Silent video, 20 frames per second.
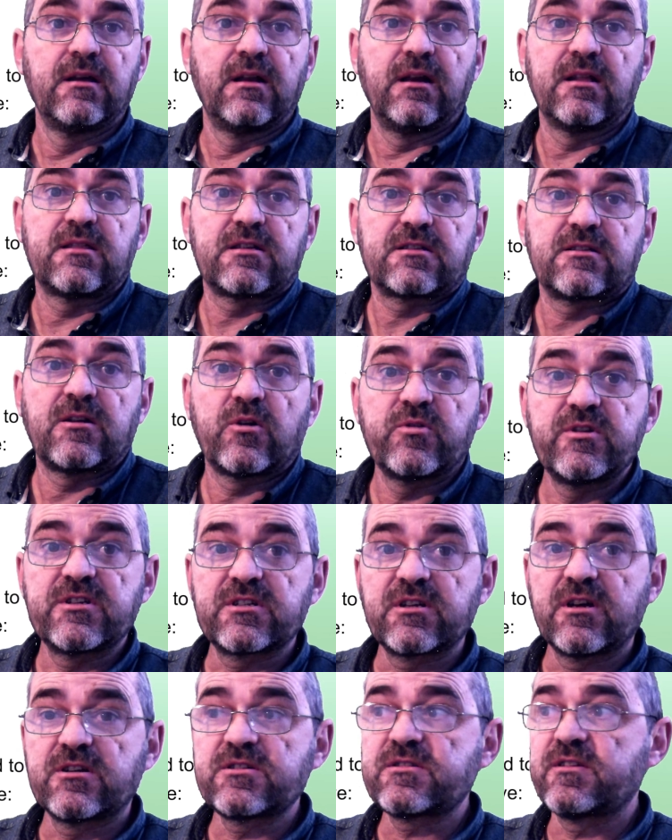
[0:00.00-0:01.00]
let us now
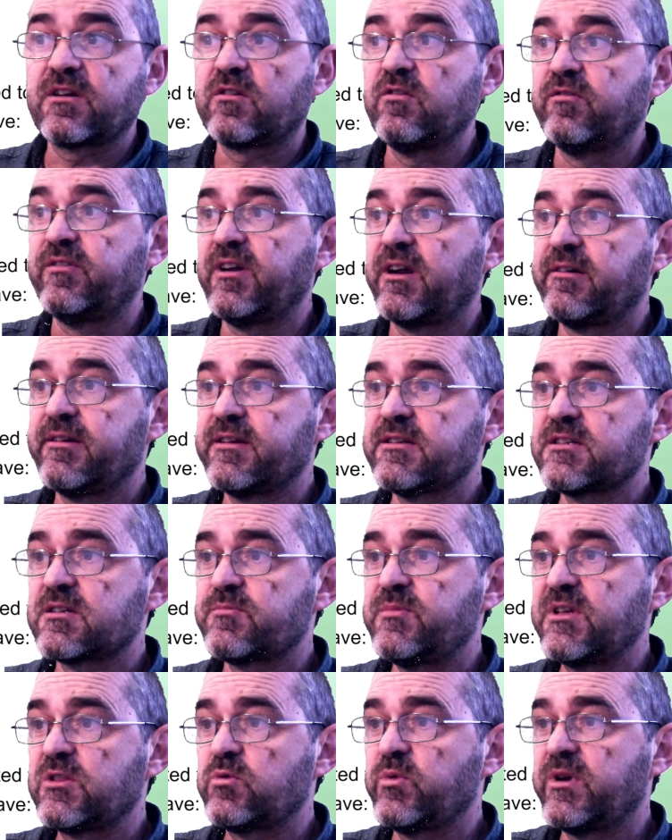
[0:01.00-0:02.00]
discuss the
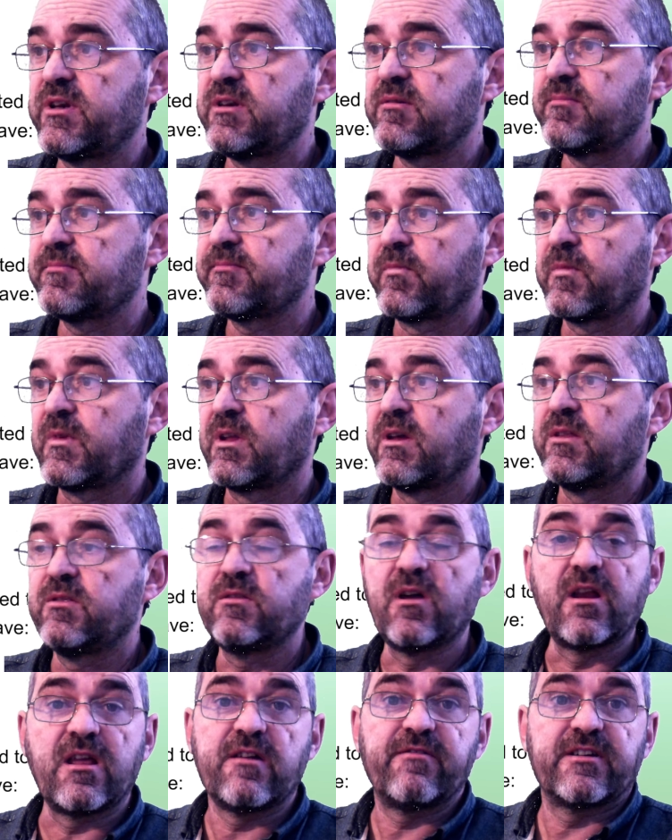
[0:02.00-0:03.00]
covariance between
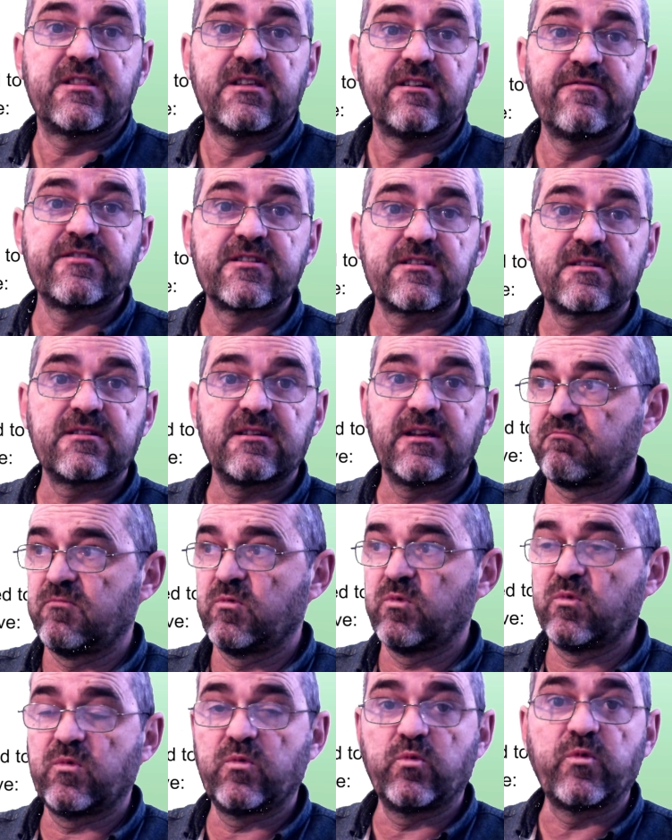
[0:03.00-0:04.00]
derivatives
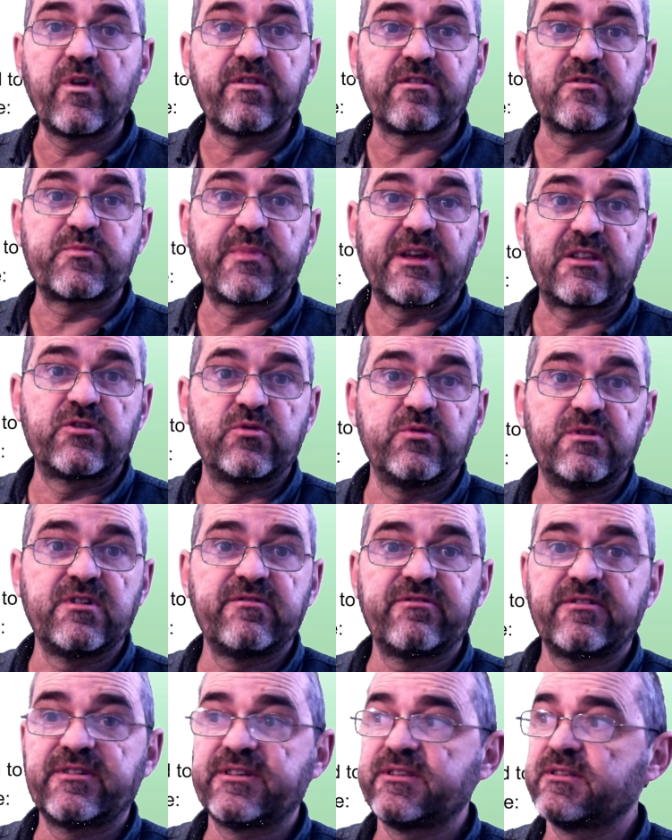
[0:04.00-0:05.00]
with respect to
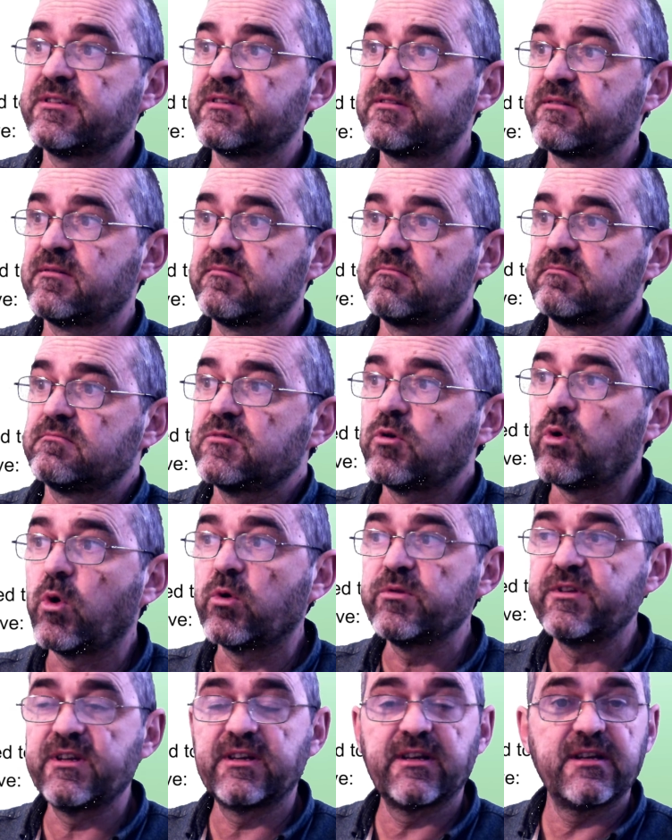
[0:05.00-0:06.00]
different
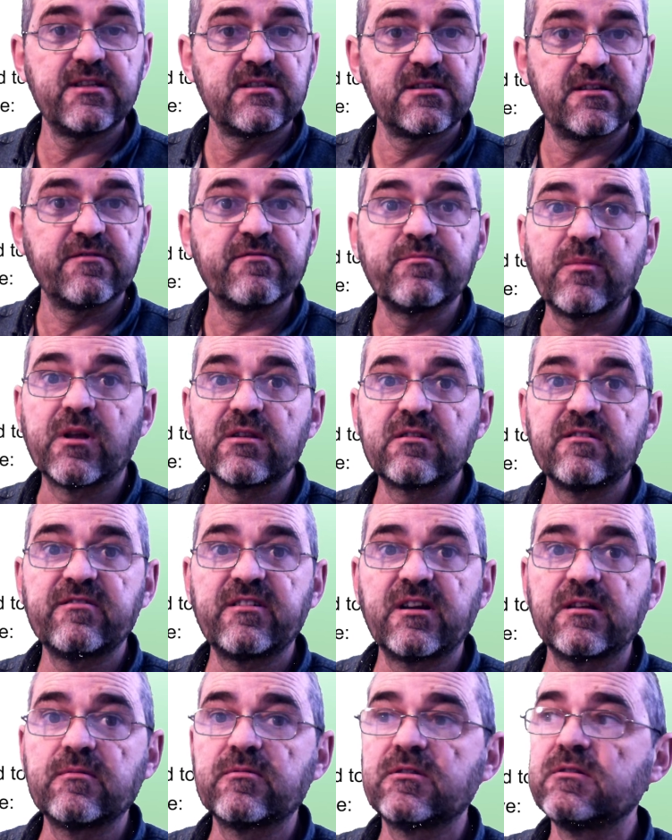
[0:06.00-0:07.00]
coordinates, if
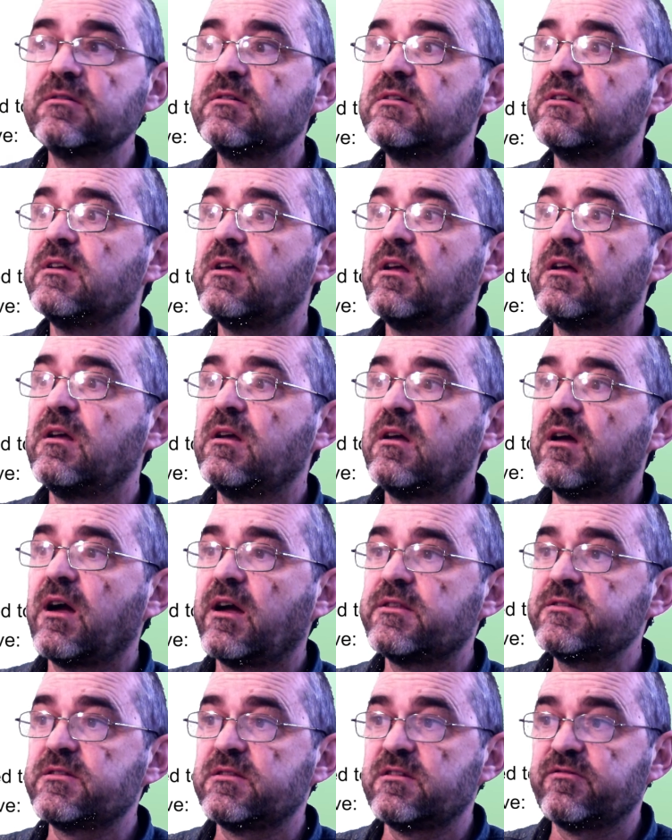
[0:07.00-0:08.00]
multivariable,
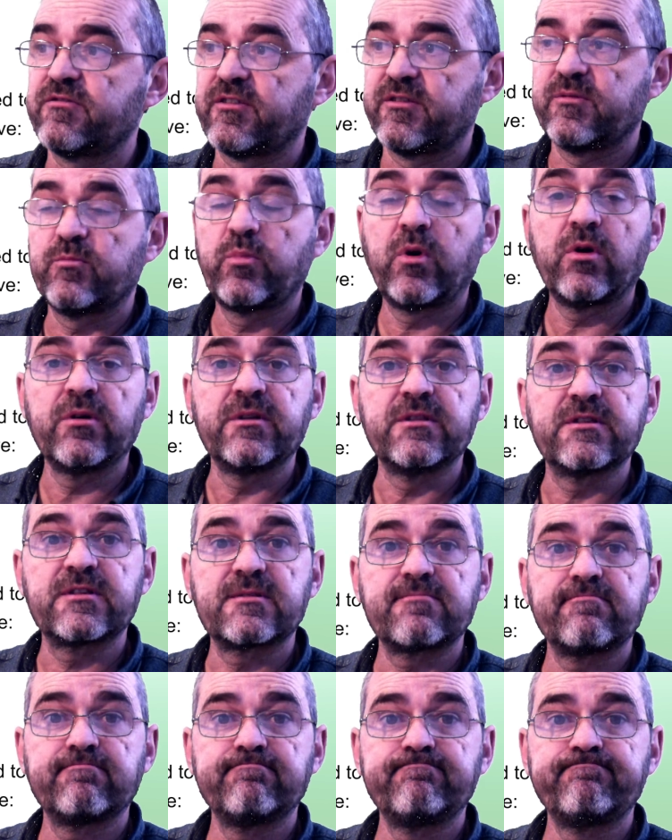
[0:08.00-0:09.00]
and the different
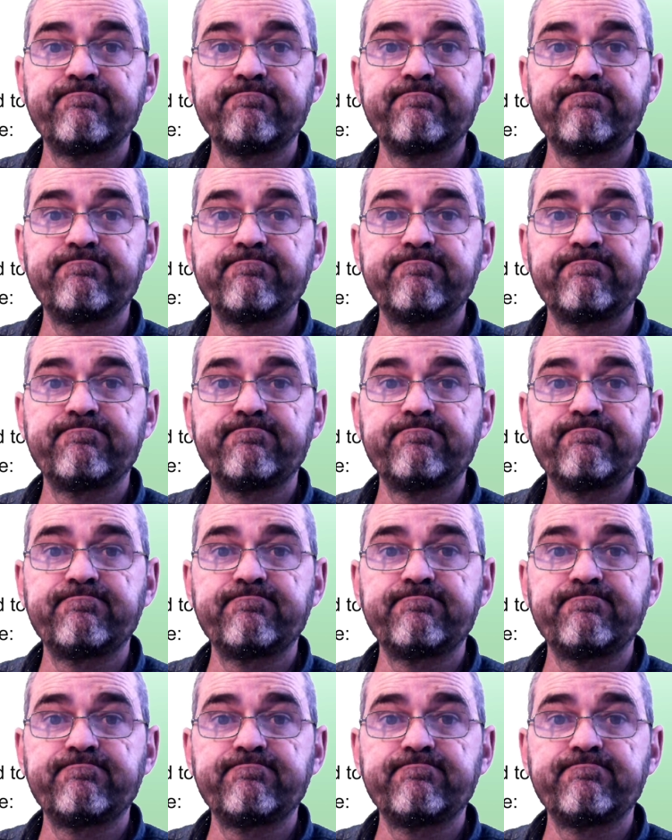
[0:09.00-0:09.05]
points.